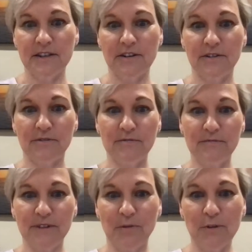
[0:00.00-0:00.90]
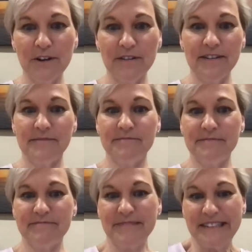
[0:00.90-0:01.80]
So, what are the
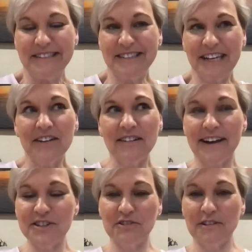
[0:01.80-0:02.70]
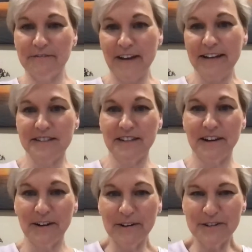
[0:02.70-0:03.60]
psychological effects?
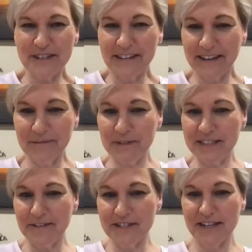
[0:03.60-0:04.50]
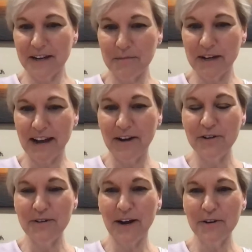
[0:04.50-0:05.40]
And I understand they can be devastating, but
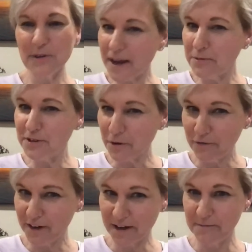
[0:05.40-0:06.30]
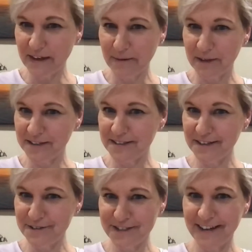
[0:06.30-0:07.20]
how are you able to overcome that? Because
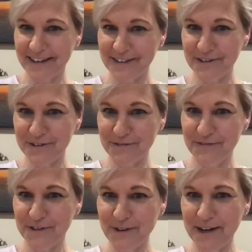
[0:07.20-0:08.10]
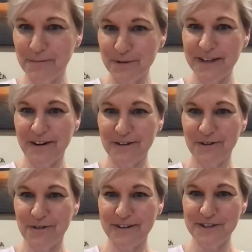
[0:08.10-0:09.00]
I understand, you've had a pretty
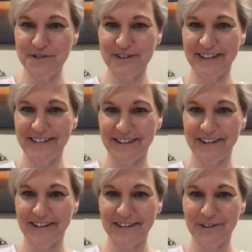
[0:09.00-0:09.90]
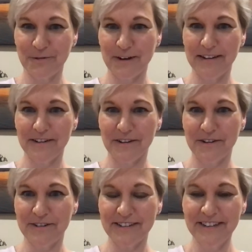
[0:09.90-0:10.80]
hardcore injury a little while
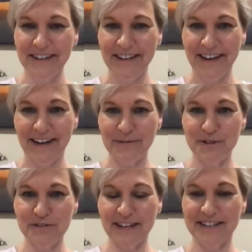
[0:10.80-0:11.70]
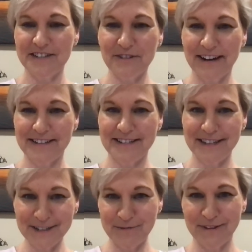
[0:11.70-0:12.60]
ago, and I'm sure that still kind of
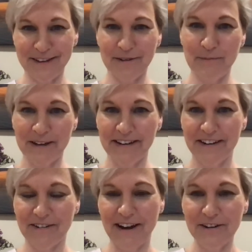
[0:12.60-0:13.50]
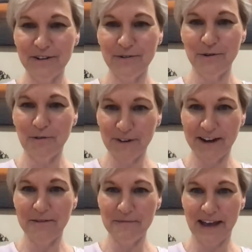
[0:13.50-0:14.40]
sticks with you. But how do you
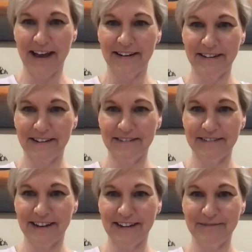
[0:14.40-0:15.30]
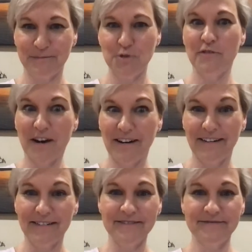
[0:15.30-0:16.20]
overcome that and move
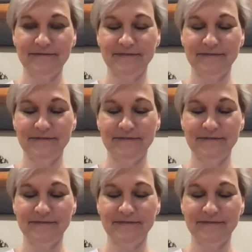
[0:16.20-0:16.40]
on?